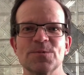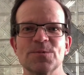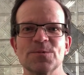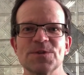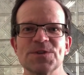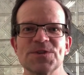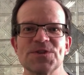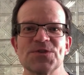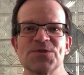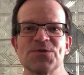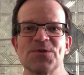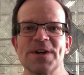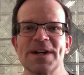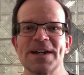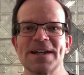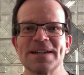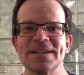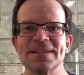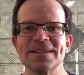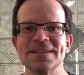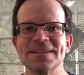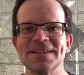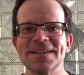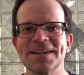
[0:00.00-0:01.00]

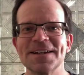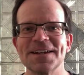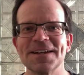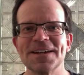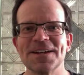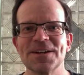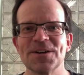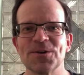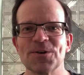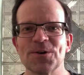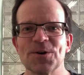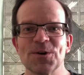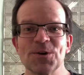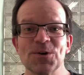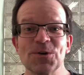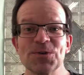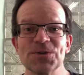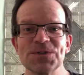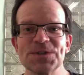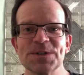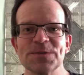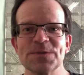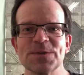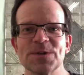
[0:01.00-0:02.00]
restrained or a
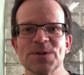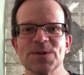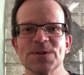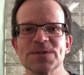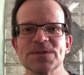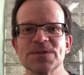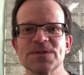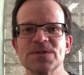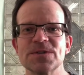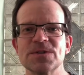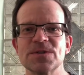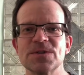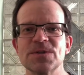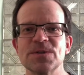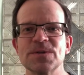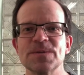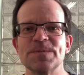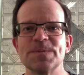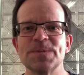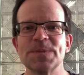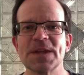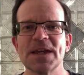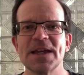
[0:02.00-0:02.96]
little difficult to do.